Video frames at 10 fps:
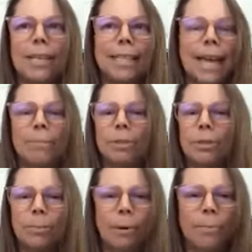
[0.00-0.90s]
and I'm
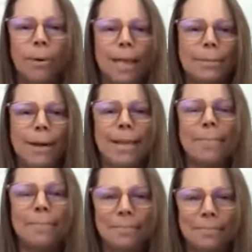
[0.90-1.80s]
super impressed by
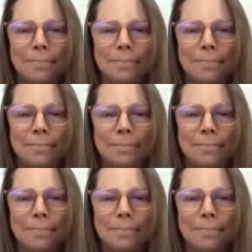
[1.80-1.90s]
them.